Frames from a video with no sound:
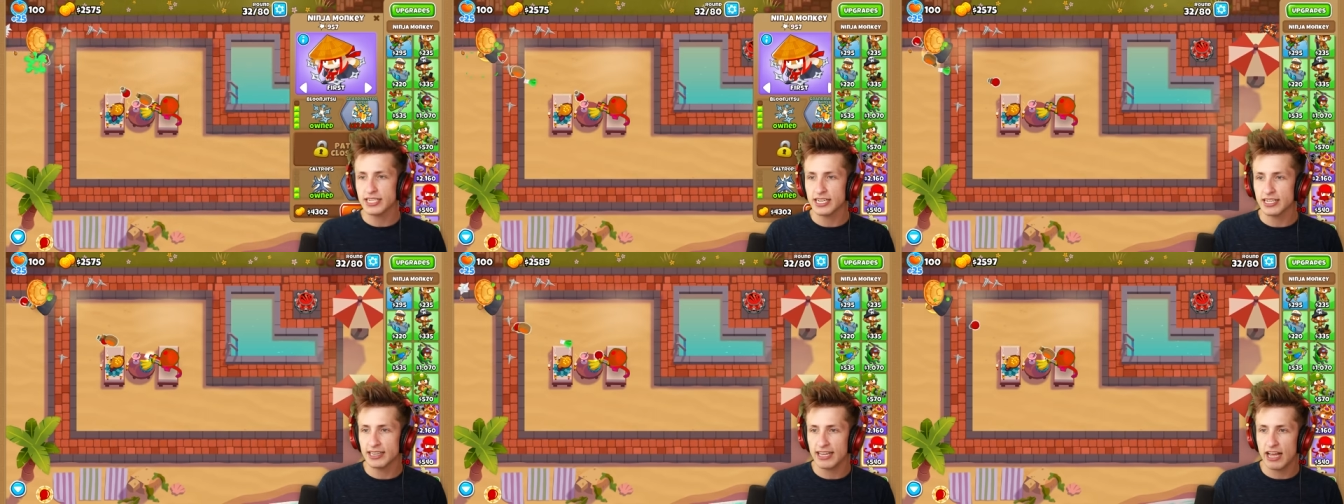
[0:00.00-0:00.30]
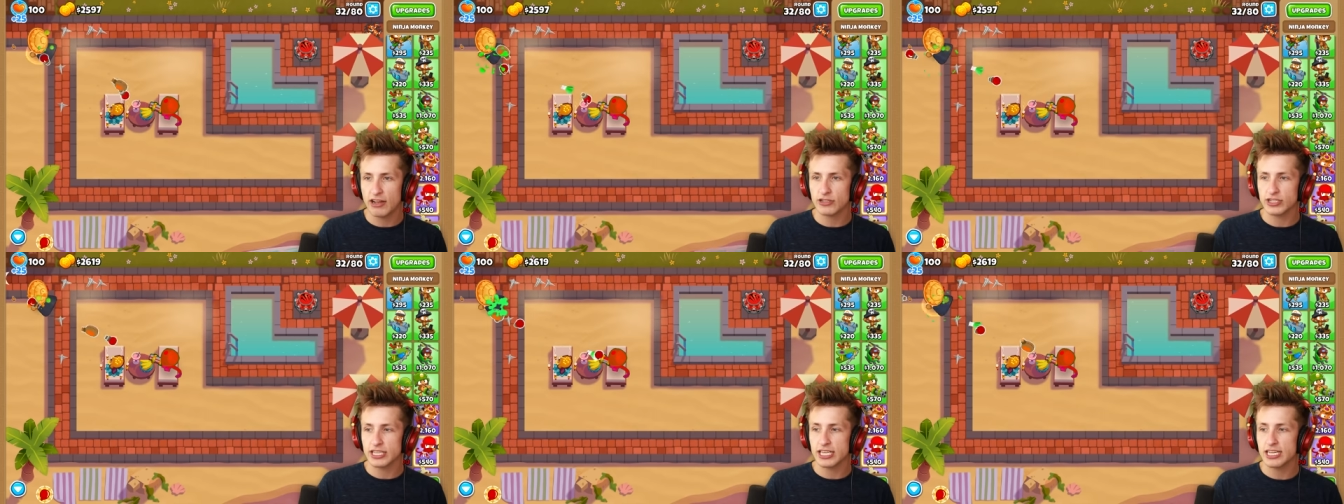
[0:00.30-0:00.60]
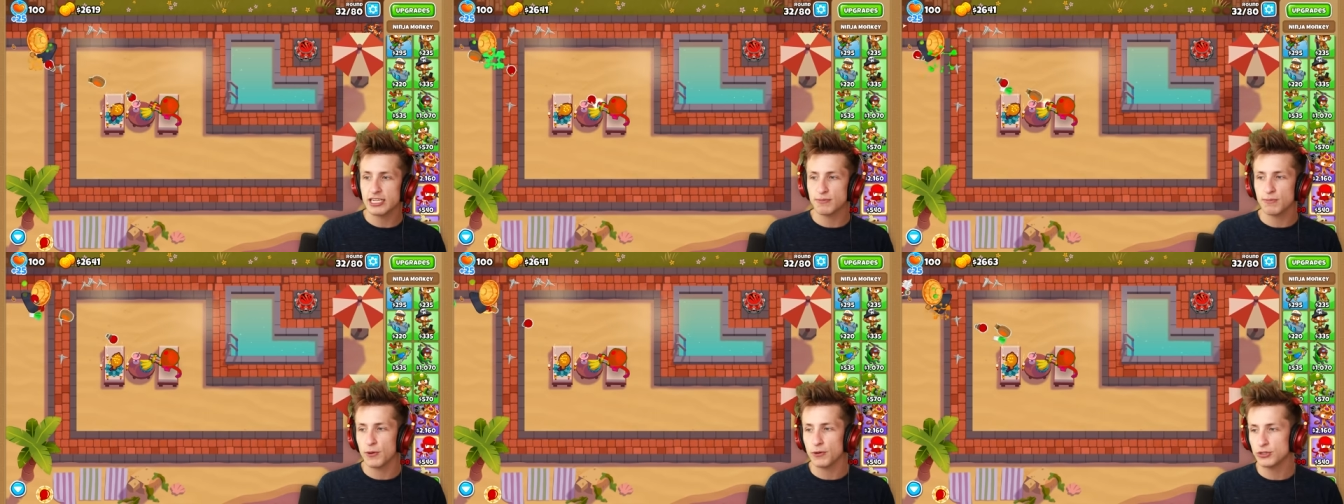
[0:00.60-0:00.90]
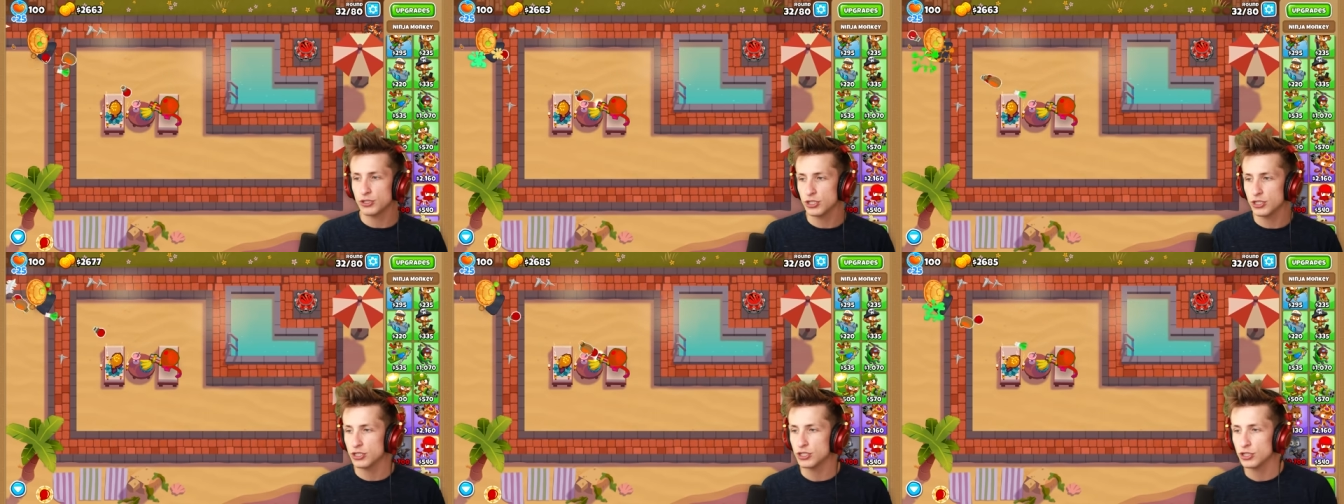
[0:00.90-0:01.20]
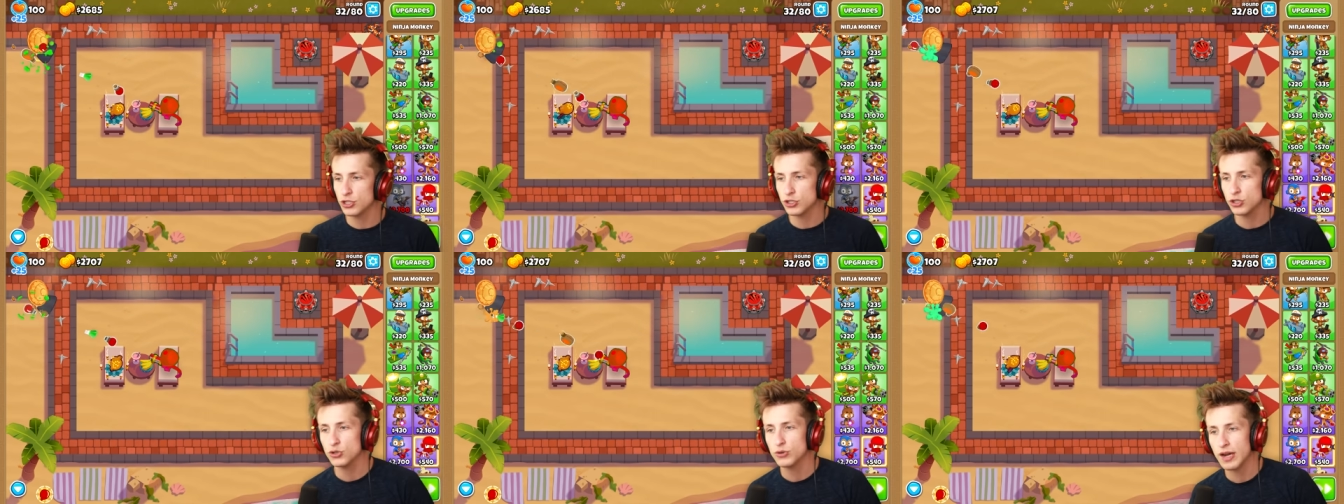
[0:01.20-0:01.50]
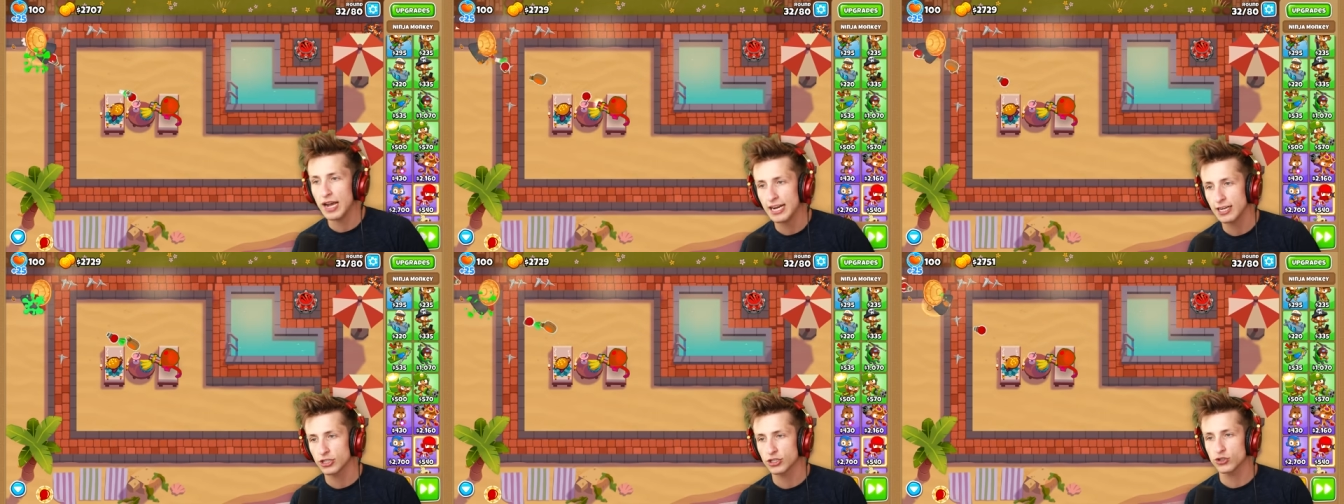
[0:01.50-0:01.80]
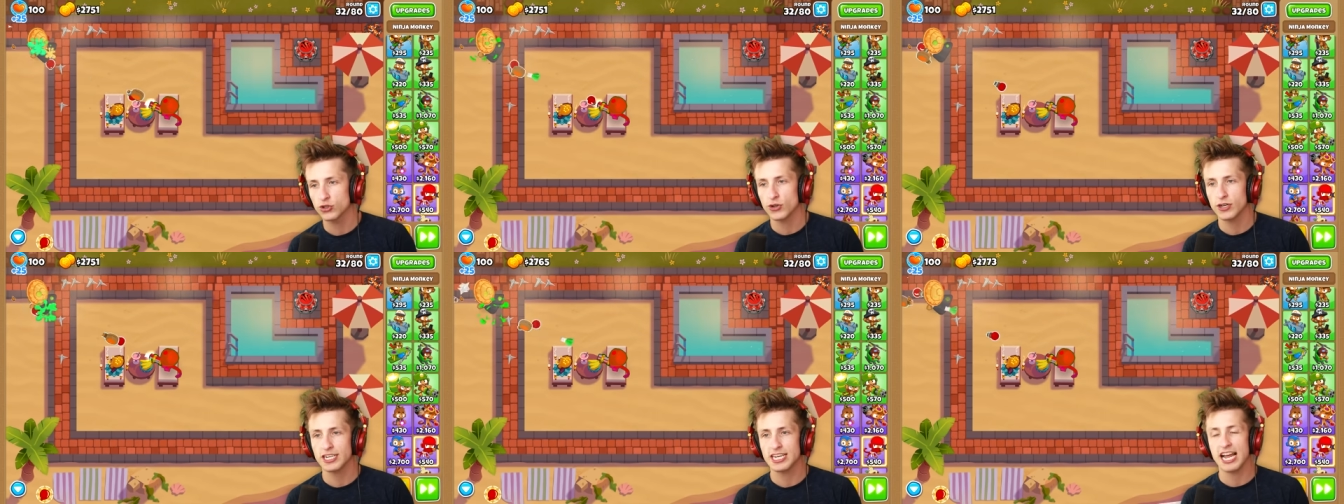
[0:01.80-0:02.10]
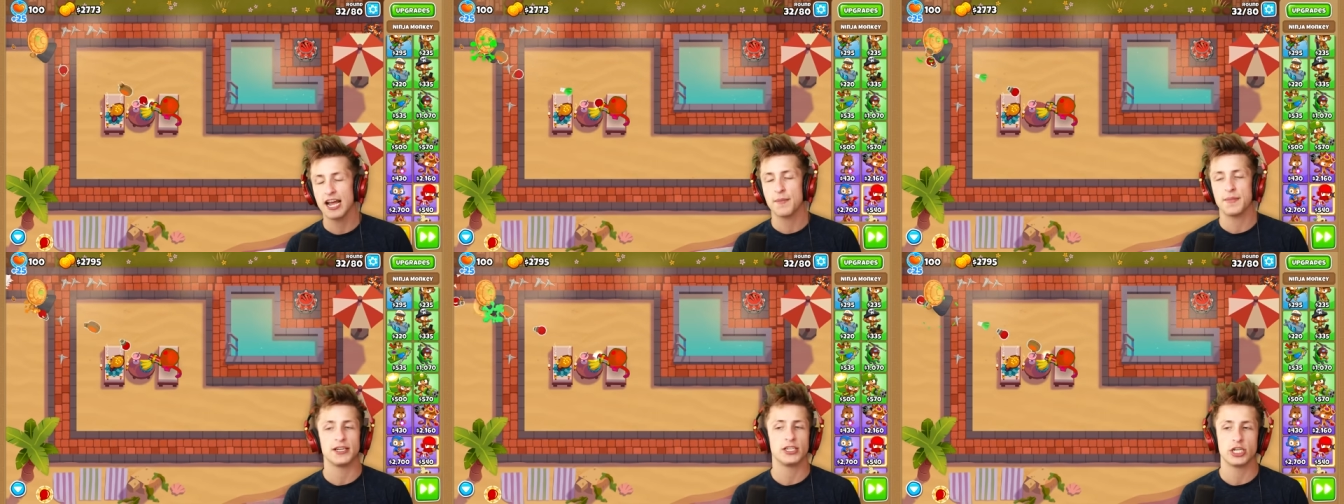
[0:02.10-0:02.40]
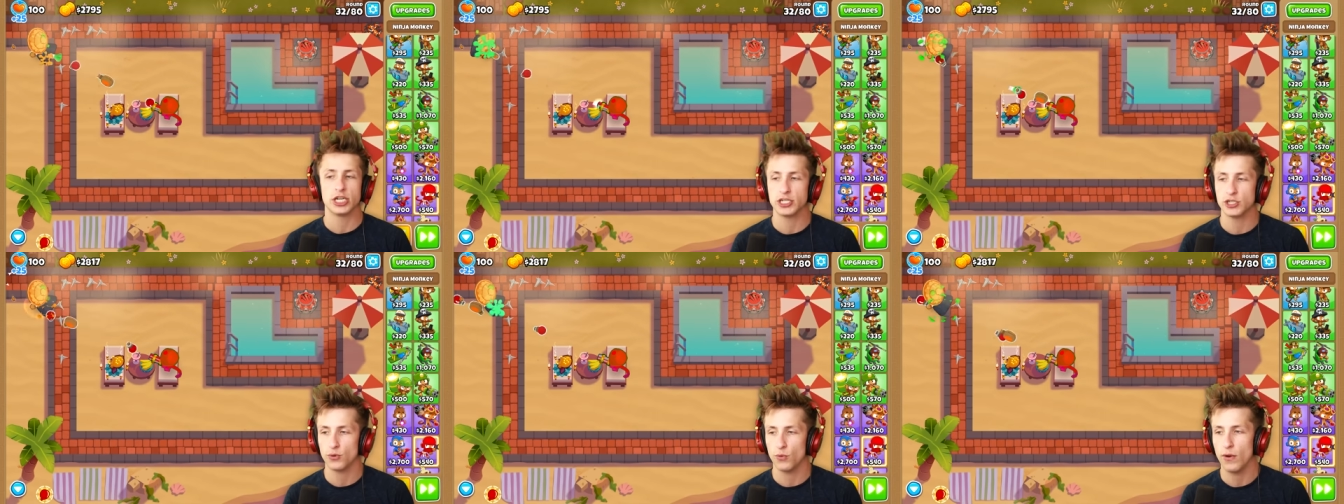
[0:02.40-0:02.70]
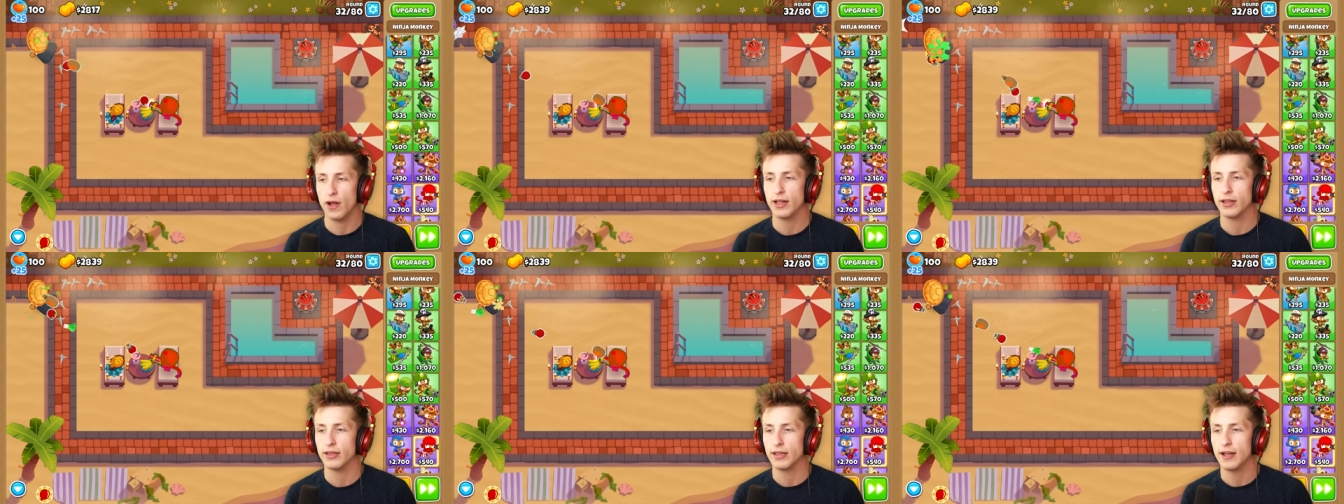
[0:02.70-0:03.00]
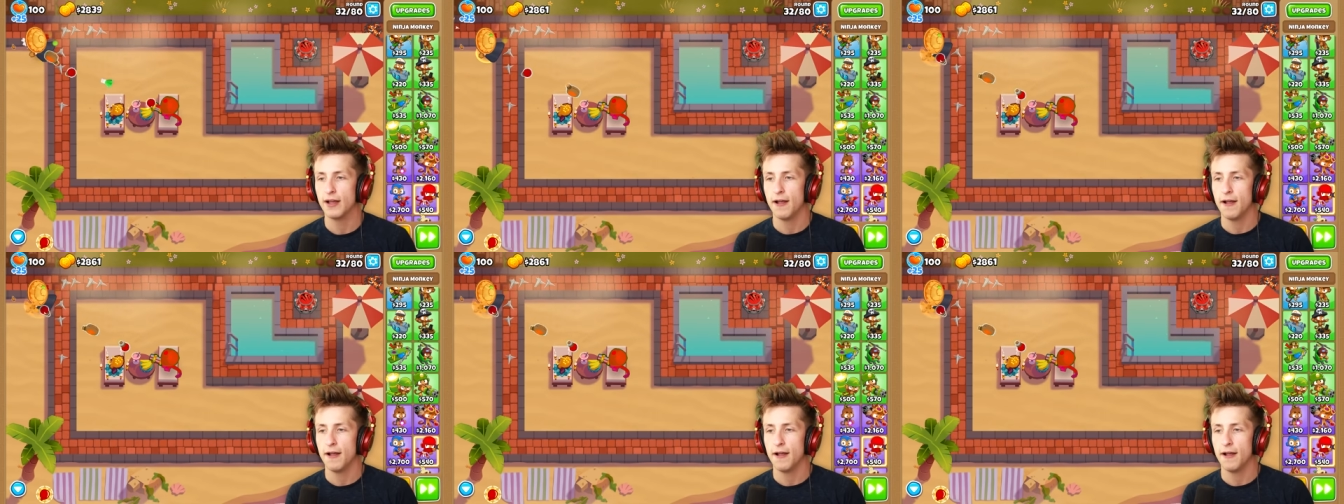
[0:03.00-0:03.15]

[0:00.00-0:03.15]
it allows these potions to do extra damage as well.